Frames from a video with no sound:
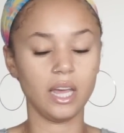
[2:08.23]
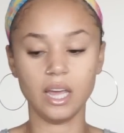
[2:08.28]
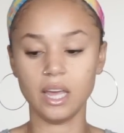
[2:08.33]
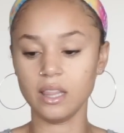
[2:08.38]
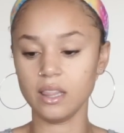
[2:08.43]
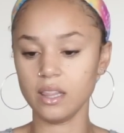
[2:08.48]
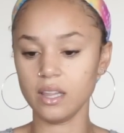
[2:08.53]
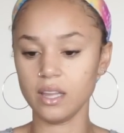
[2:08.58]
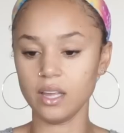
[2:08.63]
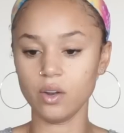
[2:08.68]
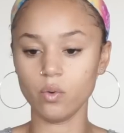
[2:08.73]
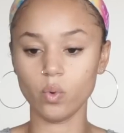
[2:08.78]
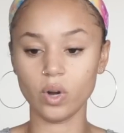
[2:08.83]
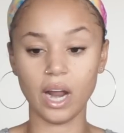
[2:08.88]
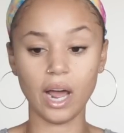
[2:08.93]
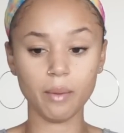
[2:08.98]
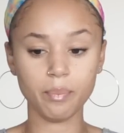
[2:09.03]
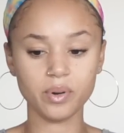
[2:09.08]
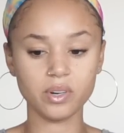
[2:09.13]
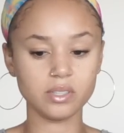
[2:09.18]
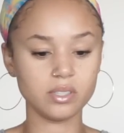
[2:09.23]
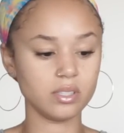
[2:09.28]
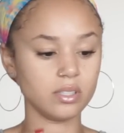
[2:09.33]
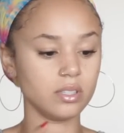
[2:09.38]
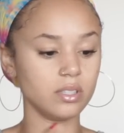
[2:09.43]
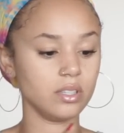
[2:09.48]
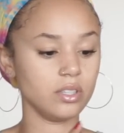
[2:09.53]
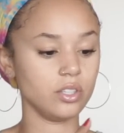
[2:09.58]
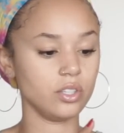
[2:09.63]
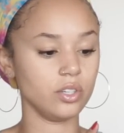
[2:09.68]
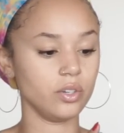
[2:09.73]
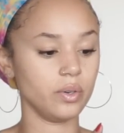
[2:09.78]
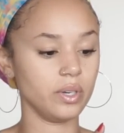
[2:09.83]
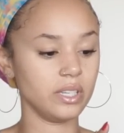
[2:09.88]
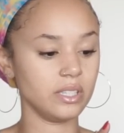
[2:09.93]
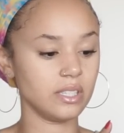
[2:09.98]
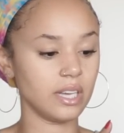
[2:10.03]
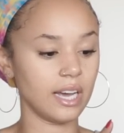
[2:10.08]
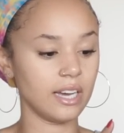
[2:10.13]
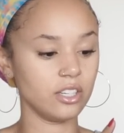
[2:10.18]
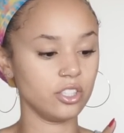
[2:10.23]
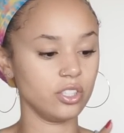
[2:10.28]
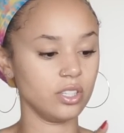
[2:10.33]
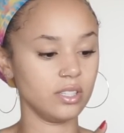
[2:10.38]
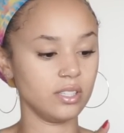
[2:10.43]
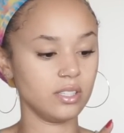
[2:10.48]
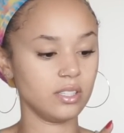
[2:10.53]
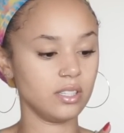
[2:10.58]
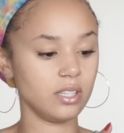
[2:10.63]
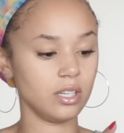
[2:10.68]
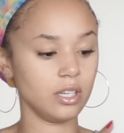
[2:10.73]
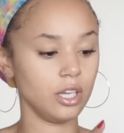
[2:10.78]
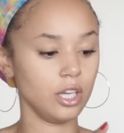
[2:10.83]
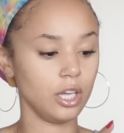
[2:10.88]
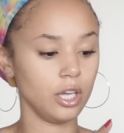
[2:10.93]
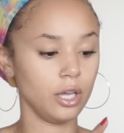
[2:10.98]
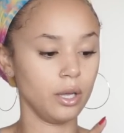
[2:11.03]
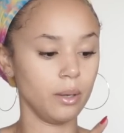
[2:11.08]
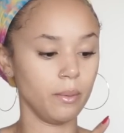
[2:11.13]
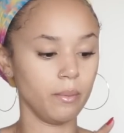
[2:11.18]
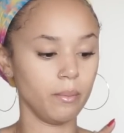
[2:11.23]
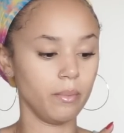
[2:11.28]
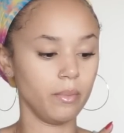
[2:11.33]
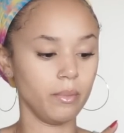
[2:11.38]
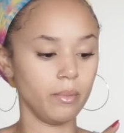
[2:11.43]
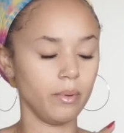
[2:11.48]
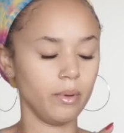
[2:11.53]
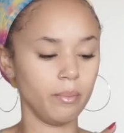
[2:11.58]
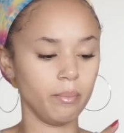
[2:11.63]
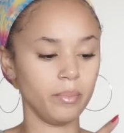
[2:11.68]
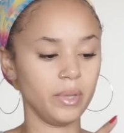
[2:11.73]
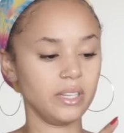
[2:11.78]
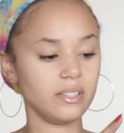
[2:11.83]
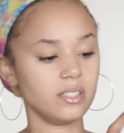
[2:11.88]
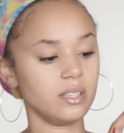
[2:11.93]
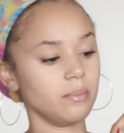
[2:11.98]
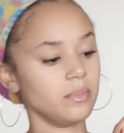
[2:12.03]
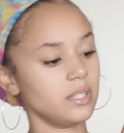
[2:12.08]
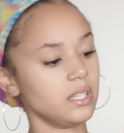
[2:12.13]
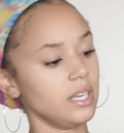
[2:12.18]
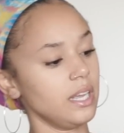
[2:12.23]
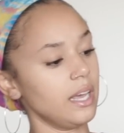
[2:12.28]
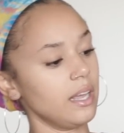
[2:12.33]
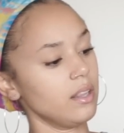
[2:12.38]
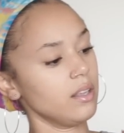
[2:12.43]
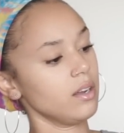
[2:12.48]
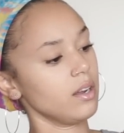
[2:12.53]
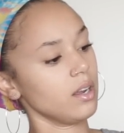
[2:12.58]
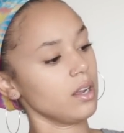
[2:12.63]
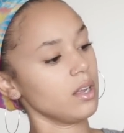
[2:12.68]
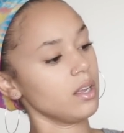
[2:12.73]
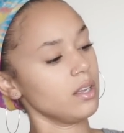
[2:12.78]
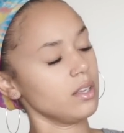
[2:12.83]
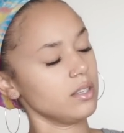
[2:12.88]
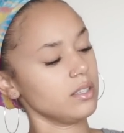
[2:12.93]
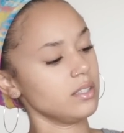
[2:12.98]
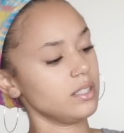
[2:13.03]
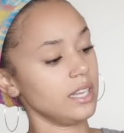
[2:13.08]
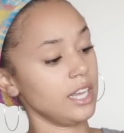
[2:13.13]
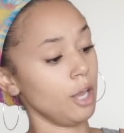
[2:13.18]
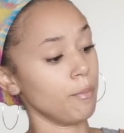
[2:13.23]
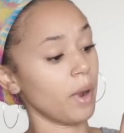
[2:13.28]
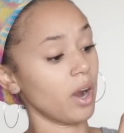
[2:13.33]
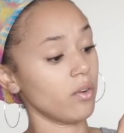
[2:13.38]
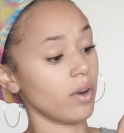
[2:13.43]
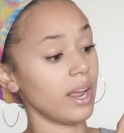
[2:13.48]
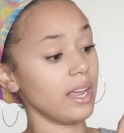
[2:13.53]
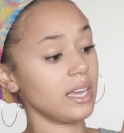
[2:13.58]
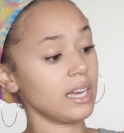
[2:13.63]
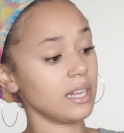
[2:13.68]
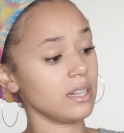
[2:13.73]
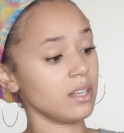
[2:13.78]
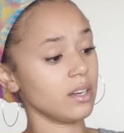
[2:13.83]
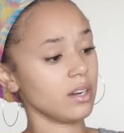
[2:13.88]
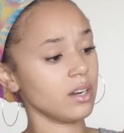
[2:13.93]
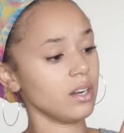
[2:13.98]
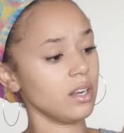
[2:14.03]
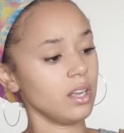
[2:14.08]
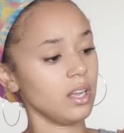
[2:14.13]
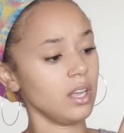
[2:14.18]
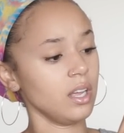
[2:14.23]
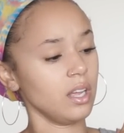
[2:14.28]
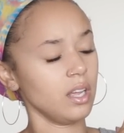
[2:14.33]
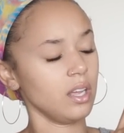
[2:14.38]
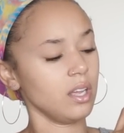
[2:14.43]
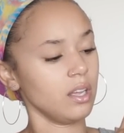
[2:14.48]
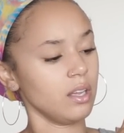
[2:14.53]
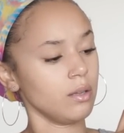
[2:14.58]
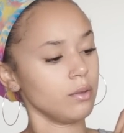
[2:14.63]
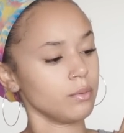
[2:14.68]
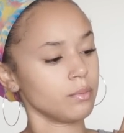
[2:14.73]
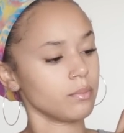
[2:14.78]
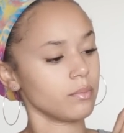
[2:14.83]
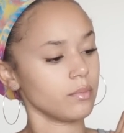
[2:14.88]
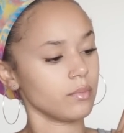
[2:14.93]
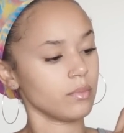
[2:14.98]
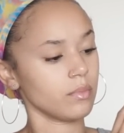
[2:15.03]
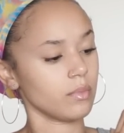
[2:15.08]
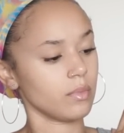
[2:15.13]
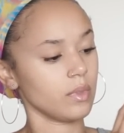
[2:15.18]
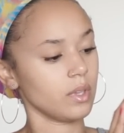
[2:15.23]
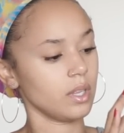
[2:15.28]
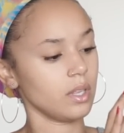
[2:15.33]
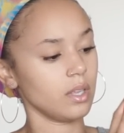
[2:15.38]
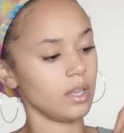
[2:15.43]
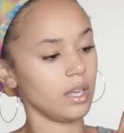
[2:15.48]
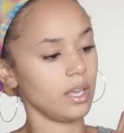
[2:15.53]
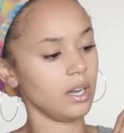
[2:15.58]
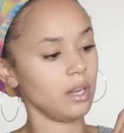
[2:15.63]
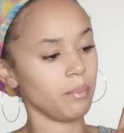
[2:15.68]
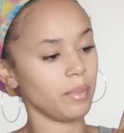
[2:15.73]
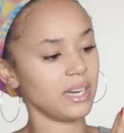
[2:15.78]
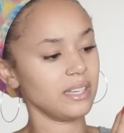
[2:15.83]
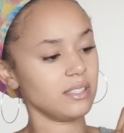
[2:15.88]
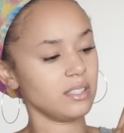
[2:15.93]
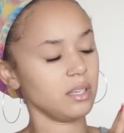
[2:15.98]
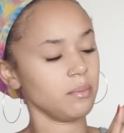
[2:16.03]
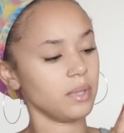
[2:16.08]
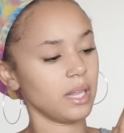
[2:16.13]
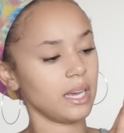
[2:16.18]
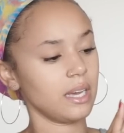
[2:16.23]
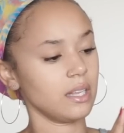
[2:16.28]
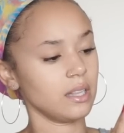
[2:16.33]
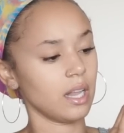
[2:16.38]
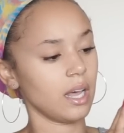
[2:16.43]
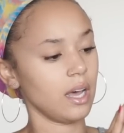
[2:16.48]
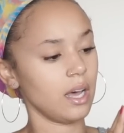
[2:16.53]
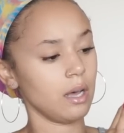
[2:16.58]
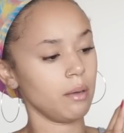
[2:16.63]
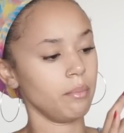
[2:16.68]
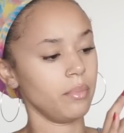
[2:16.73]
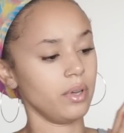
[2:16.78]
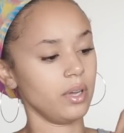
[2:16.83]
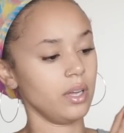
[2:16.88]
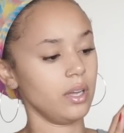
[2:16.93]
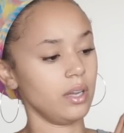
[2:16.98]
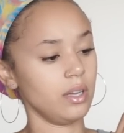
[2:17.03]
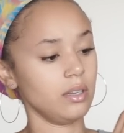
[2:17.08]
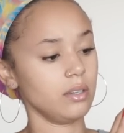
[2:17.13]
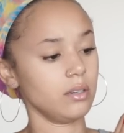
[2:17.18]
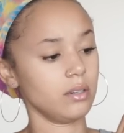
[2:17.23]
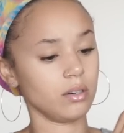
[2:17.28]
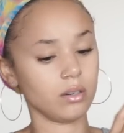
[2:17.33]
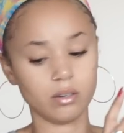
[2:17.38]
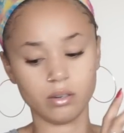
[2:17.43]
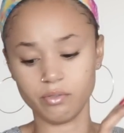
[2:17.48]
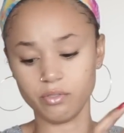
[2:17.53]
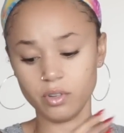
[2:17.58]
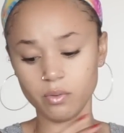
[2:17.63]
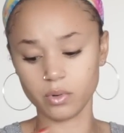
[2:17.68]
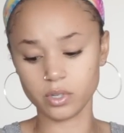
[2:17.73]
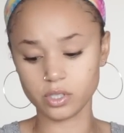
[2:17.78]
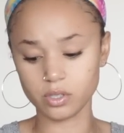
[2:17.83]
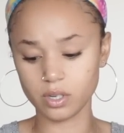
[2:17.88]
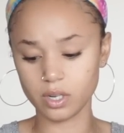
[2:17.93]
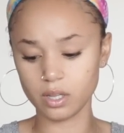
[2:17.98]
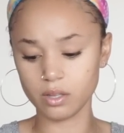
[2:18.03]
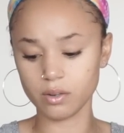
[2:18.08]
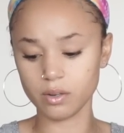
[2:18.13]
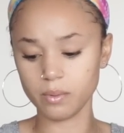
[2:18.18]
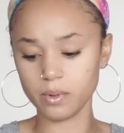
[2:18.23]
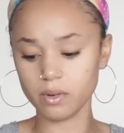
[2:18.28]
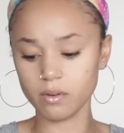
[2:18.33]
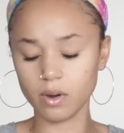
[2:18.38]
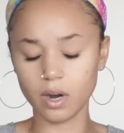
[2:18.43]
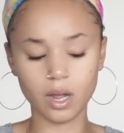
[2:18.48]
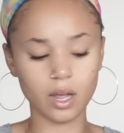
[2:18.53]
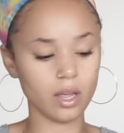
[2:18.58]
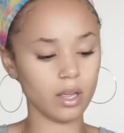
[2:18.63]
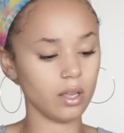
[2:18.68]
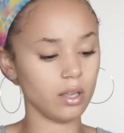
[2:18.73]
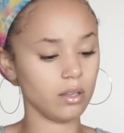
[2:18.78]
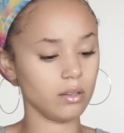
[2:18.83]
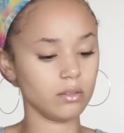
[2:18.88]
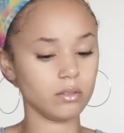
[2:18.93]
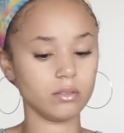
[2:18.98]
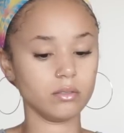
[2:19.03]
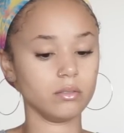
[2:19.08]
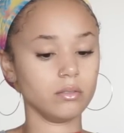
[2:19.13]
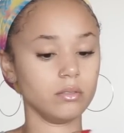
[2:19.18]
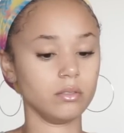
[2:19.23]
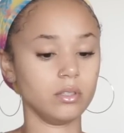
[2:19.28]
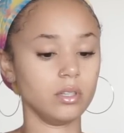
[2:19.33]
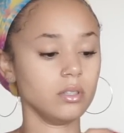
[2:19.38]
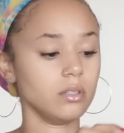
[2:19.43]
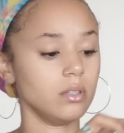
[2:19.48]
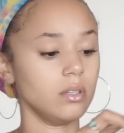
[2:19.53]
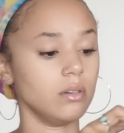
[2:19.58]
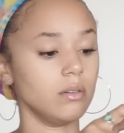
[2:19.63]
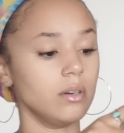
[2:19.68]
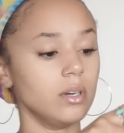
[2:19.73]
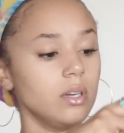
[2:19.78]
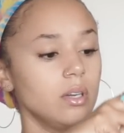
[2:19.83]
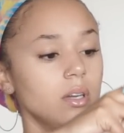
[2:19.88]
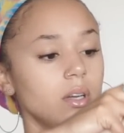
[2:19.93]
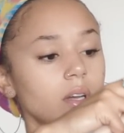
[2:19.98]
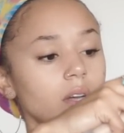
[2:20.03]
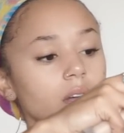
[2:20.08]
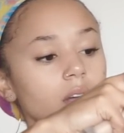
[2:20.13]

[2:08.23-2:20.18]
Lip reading: And then what I personally do is I just mix them together to get my right color. And it might seem like a lot, but girl, if you want your color to be right, just do it.